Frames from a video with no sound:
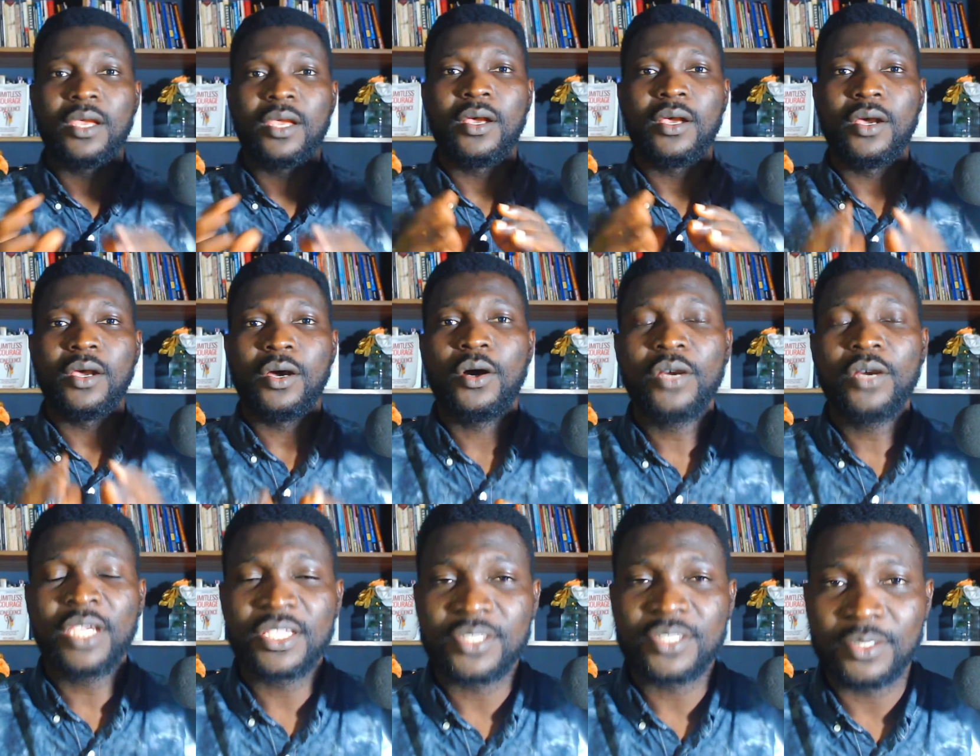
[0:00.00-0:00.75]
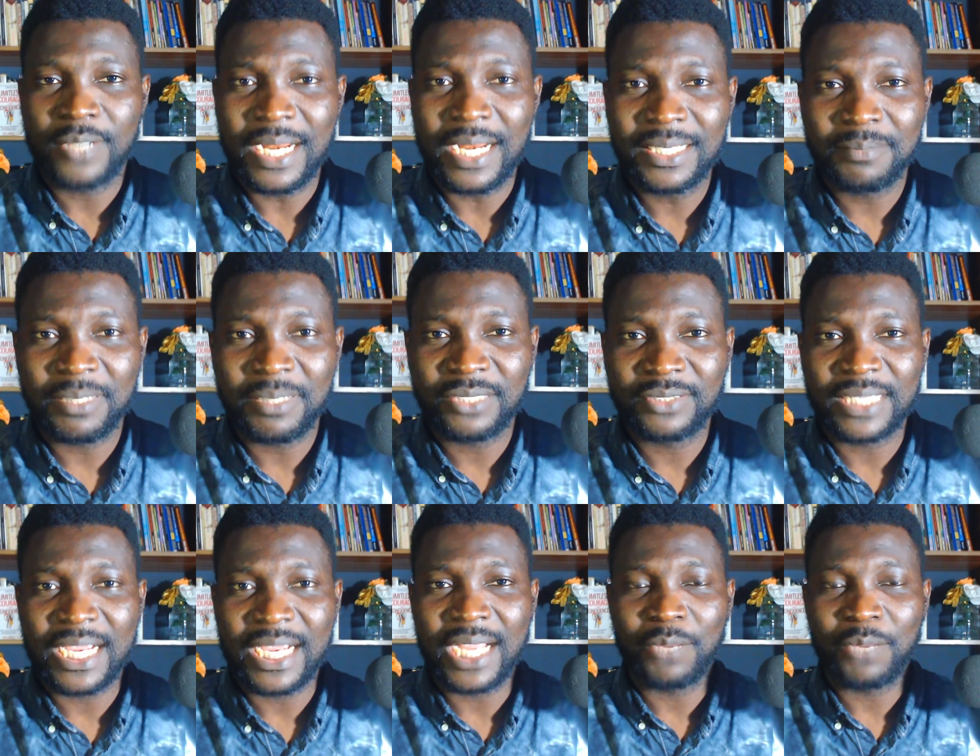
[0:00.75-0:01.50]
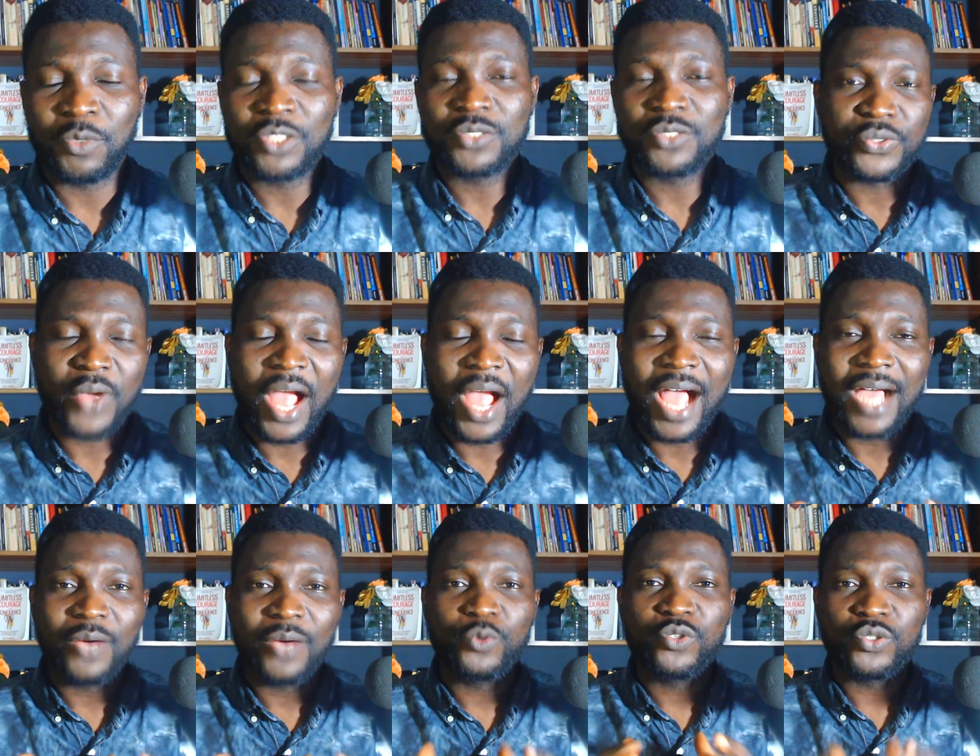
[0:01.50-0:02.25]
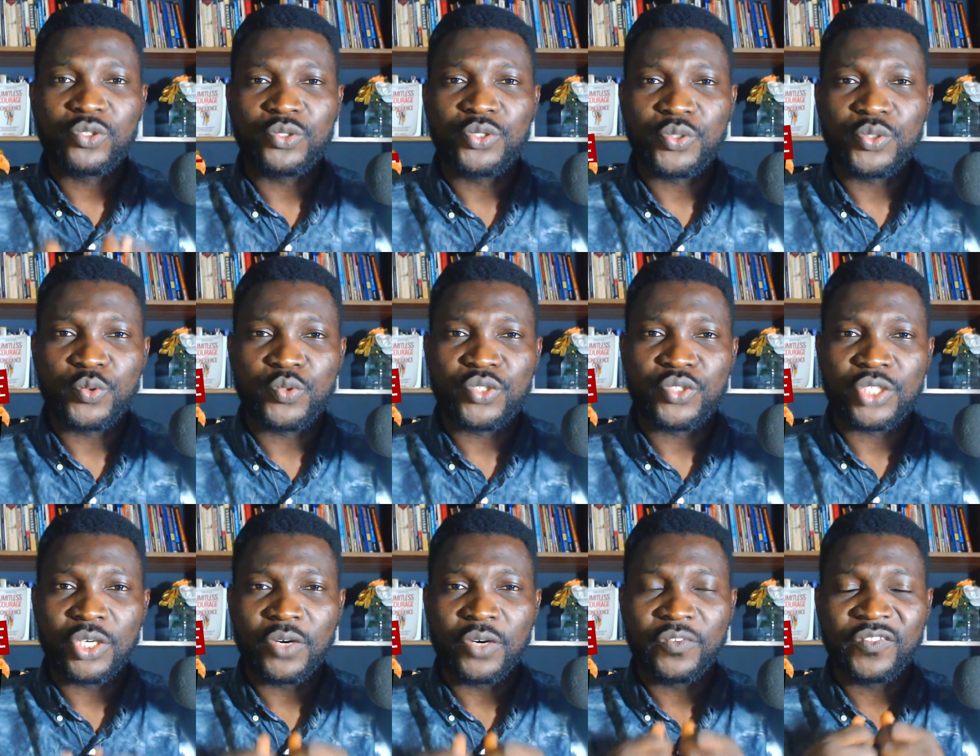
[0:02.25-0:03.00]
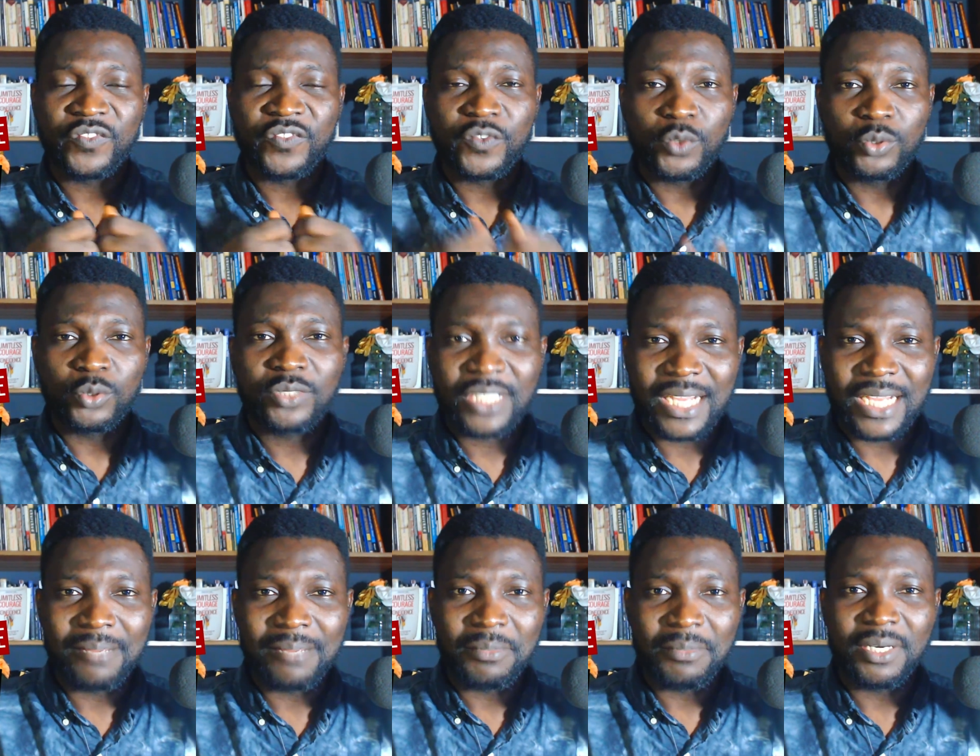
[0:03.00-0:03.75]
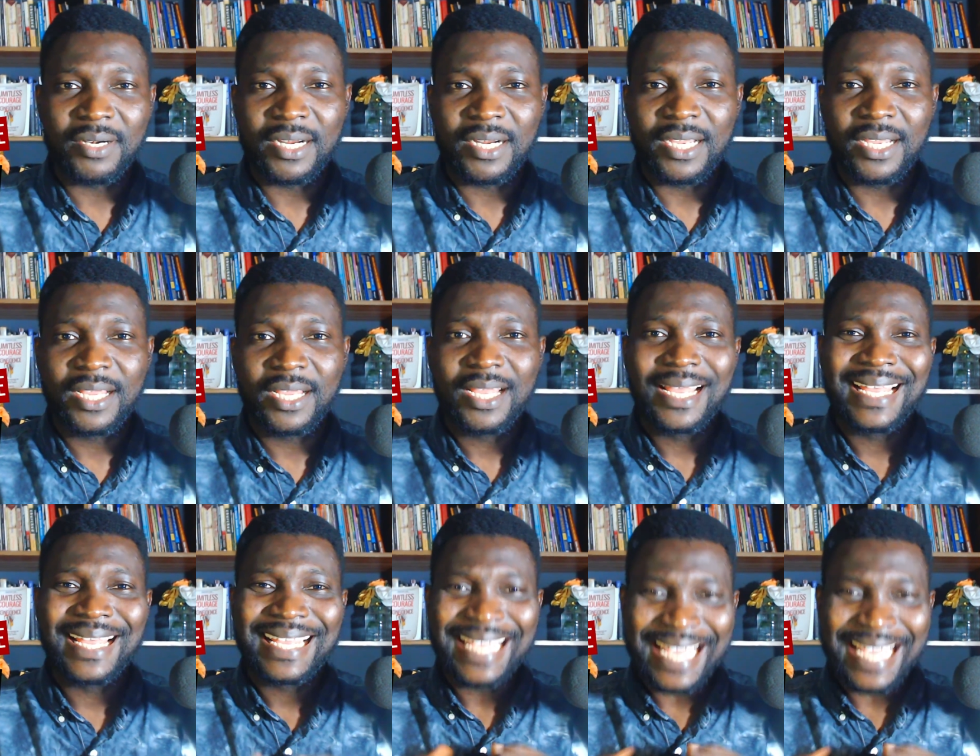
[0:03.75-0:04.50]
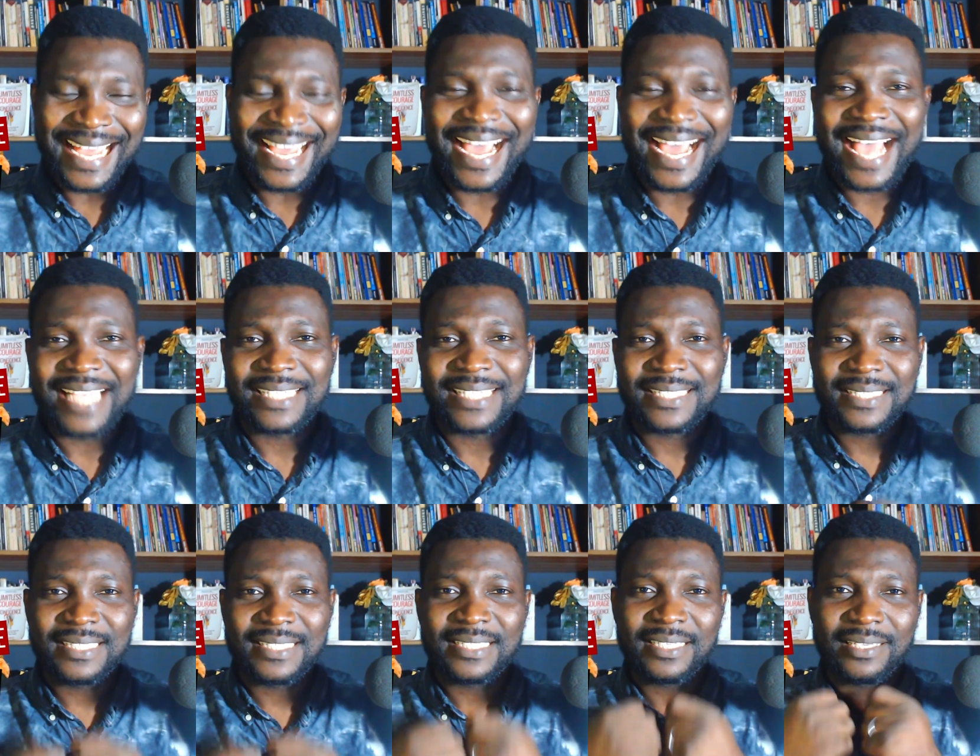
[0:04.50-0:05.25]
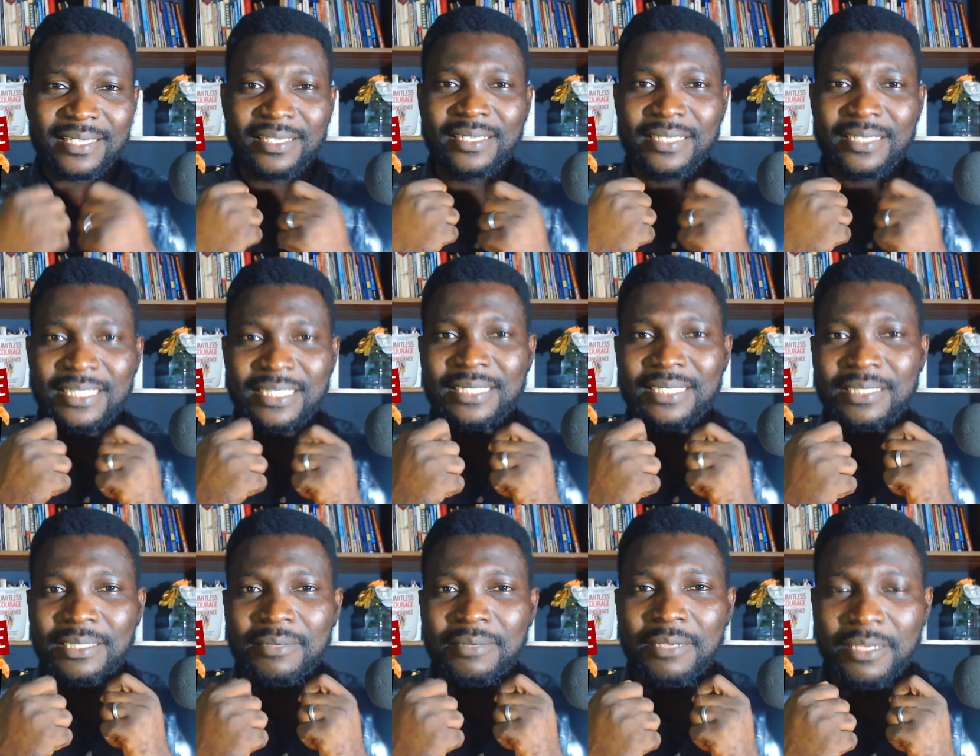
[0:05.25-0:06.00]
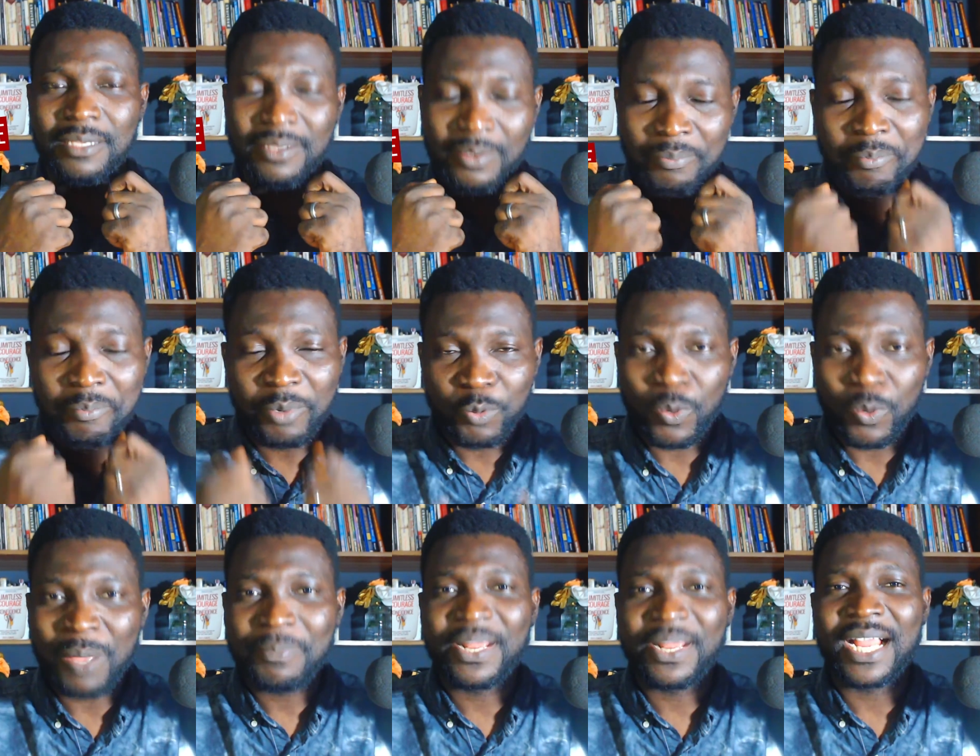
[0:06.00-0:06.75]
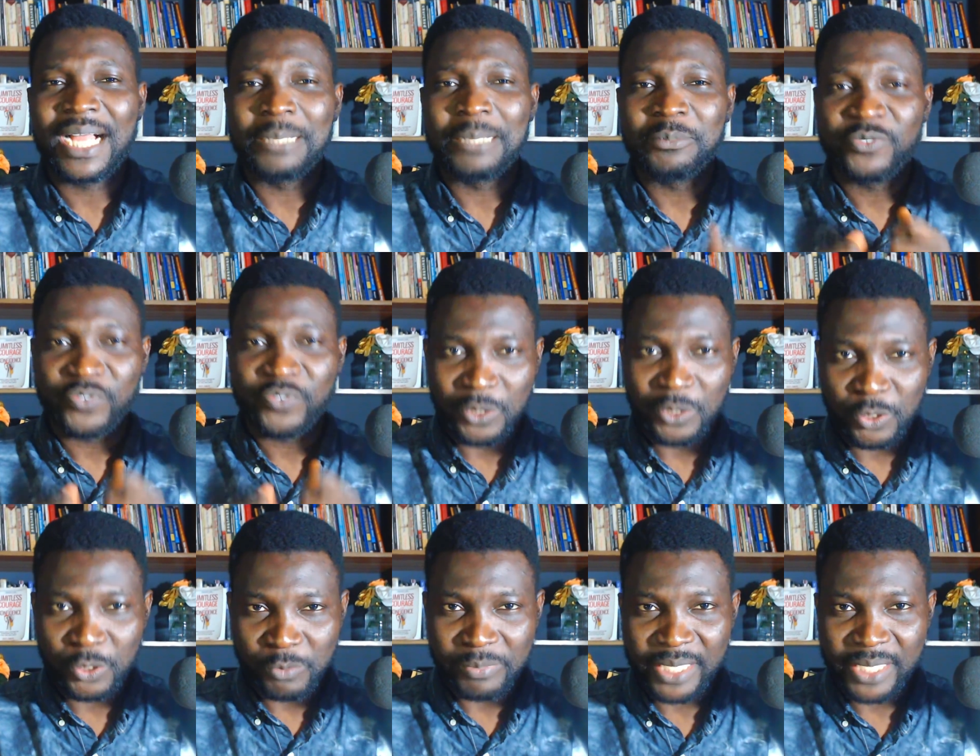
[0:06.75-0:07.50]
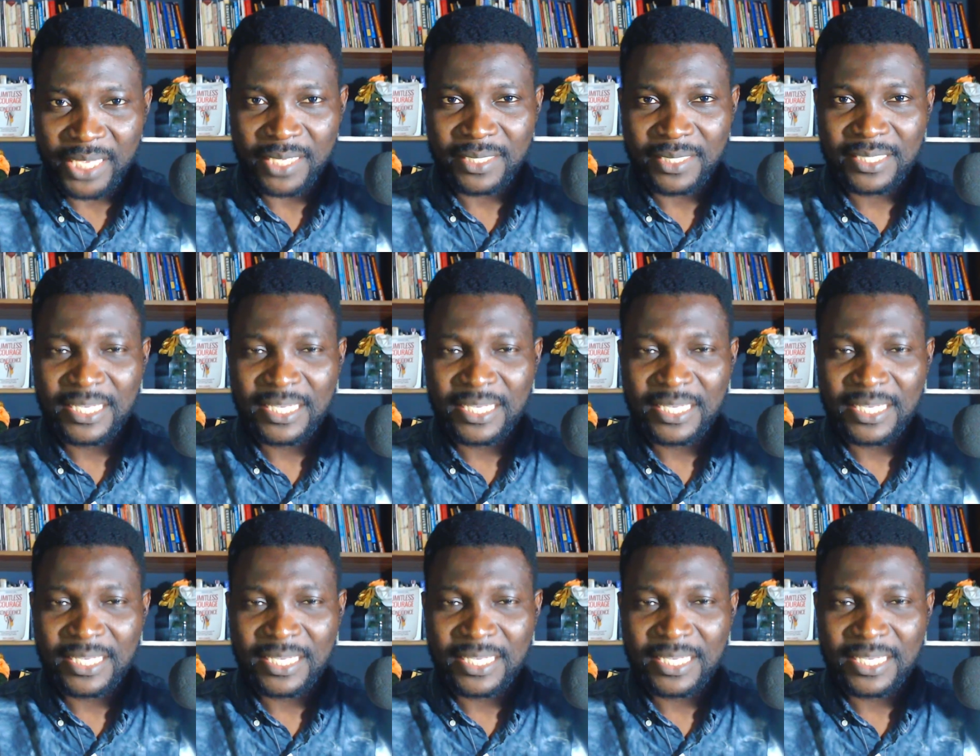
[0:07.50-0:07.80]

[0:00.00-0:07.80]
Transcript: Okay, so right about now I want to how to use your phone camera as the webcam for OBS.